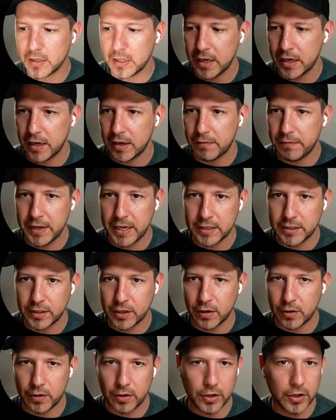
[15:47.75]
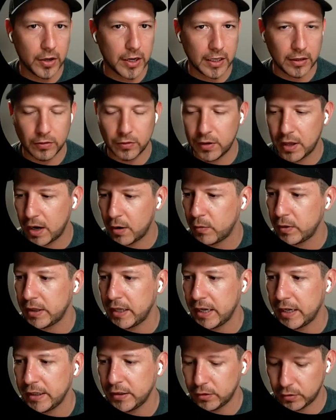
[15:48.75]
VS Code, or you can do that
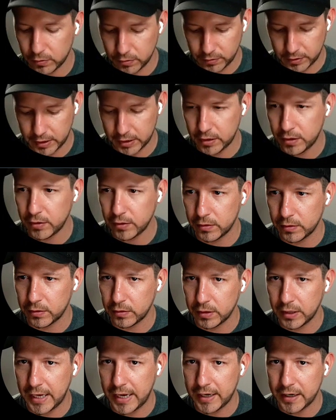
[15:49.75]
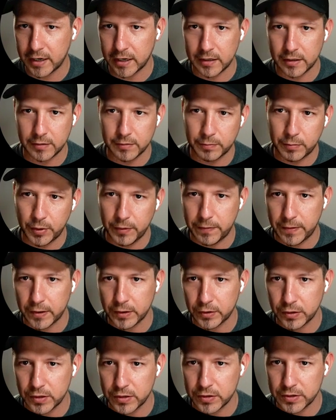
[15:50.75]
with any tool that you like, I prefer
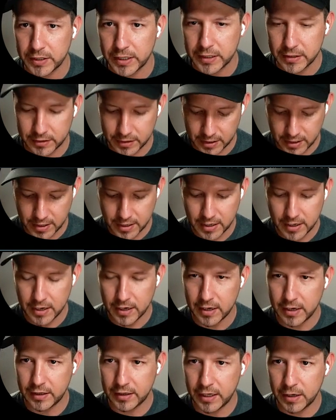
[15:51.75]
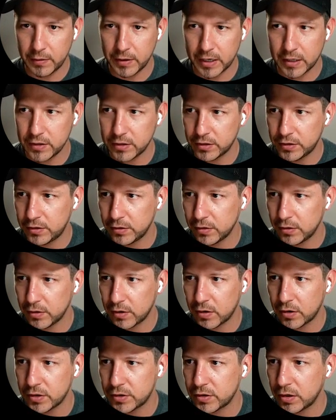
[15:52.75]
to use this. And then we can just do
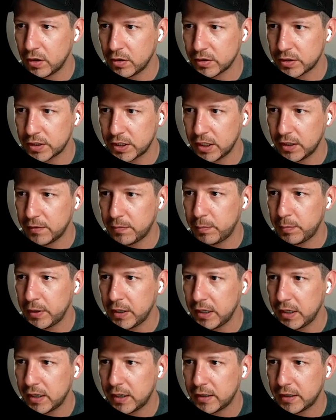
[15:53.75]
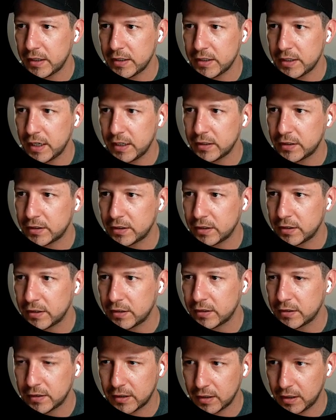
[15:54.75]
Control-Shift-P and then
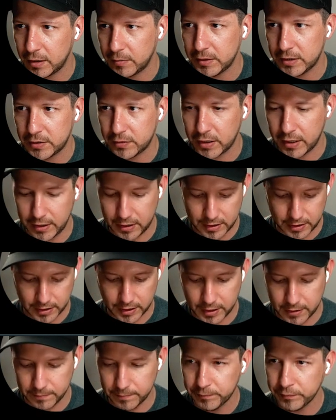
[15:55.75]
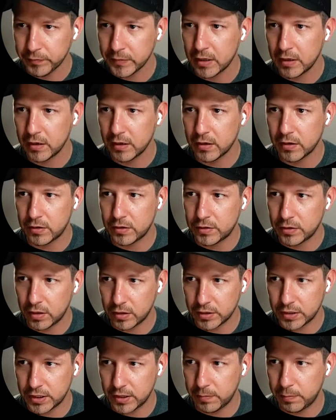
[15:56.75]
JSON. Oh, let me try that again.
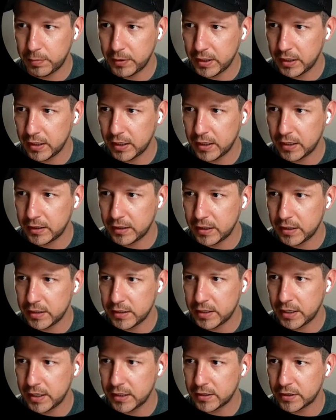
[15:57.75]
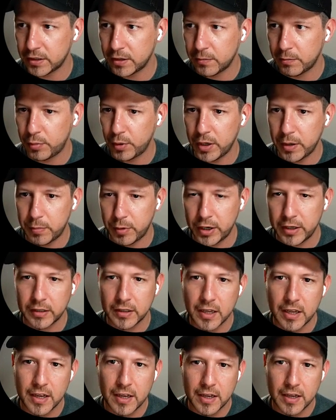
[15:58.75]
Control-Shift-P and then JSON pretty
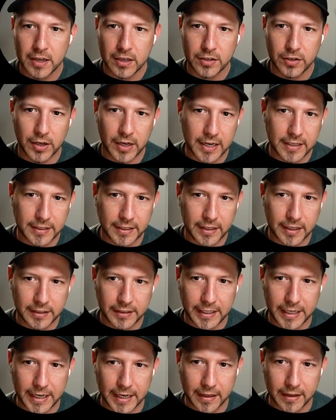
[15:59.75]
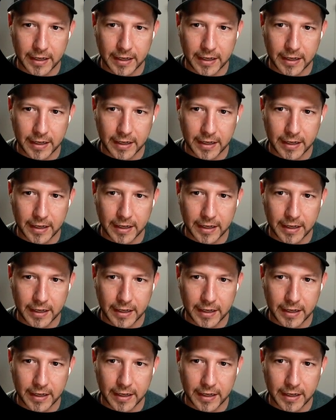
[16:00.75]
print. You're gonna see the data